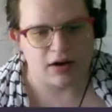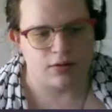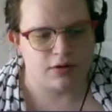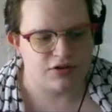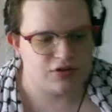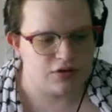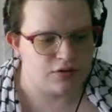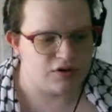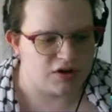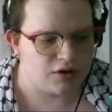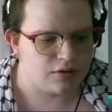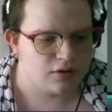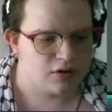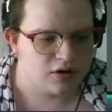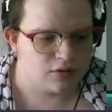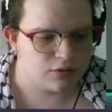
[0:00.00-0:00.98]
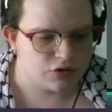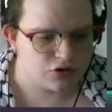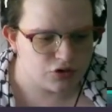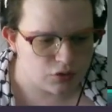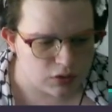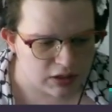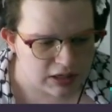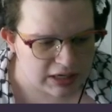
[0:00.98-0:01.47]
once you do.
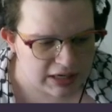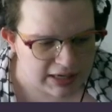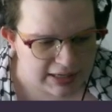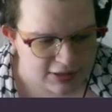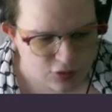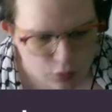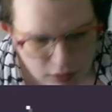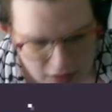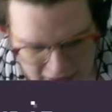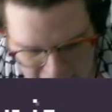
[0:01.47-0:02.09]
Restore 20